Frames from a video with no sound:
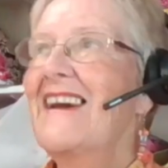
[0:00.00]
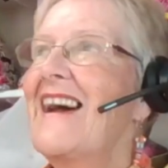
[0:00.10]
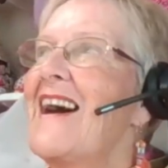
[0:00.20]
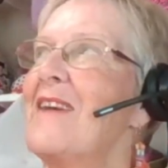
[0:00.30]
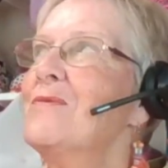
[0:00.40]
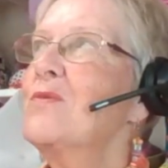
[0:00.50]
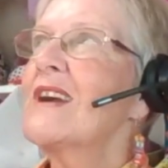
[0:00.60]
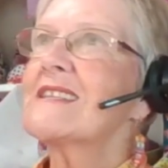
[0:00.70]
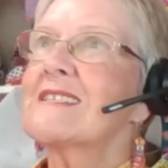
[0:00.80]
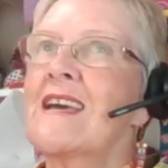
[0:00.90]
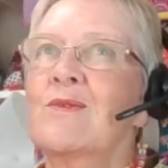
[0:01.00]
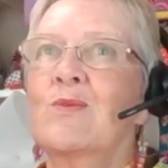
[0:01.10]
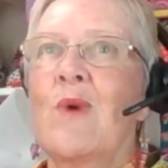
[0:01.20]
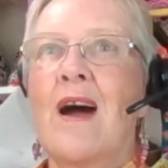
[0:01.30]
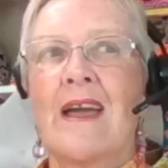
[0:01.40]
I haven't worked out
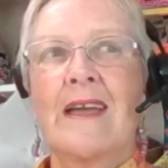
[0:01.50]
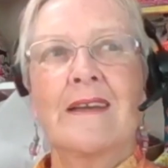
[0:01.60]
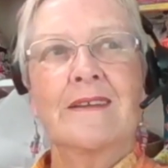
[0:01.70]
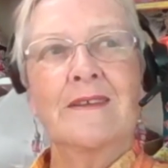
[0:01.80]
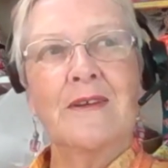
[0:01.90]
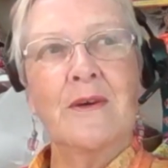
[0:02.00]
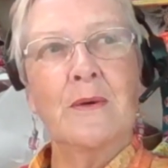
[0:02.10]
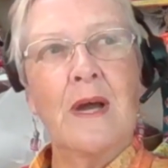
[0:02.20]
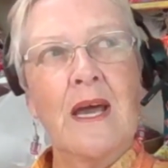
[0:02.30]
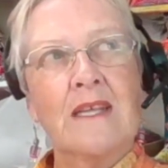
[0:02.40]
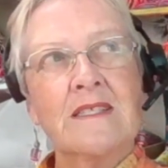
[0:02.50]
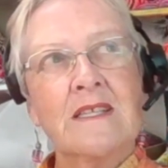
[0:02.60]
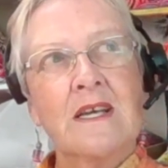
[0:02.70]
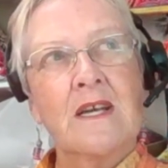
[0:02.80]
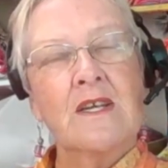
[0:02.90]
why. And
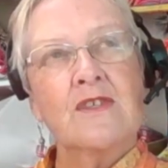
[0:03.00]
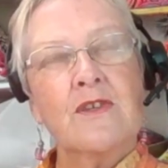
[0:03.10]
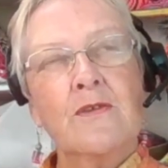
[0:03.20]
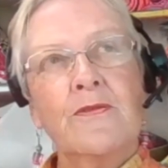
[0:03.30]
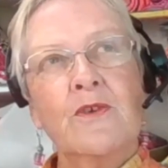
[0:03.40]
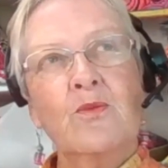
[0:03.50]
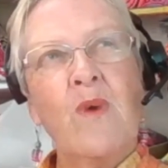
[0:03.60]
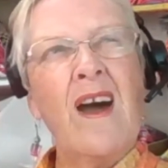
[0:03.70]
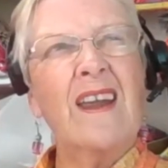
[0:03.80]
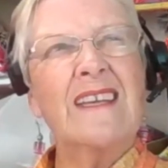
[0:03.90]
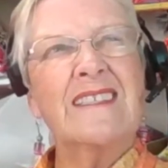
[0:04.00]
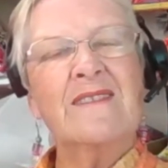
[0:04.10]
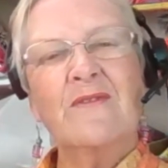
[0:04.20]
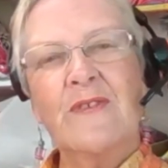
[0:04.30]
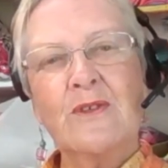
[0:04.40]
so for a while, I
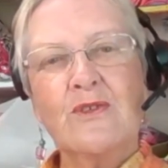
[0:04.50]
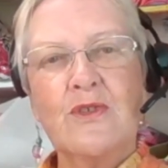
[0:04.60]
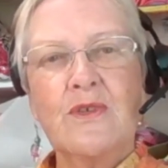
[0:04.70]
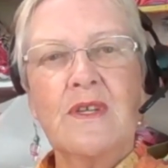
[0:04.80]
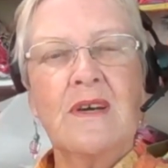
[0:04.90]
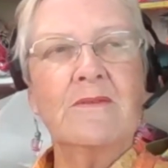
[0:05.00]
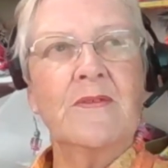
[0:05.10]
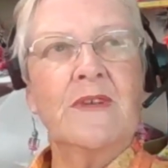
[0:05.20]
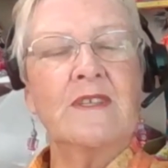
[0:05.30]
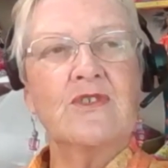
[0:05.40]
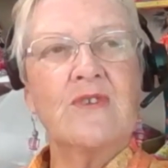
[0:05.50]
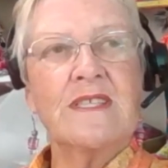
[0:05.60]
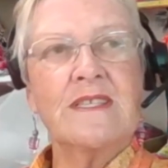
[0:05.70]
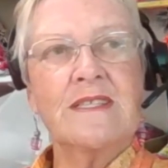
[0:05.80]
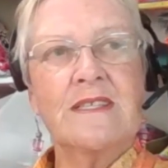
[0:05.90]
didn't feel too comfy in
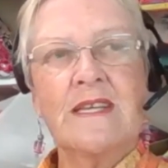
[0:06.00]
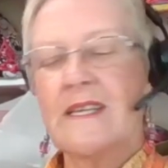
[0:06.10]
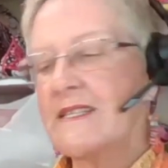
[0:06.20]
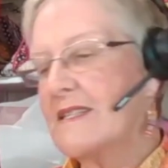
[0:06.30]
dresses and things.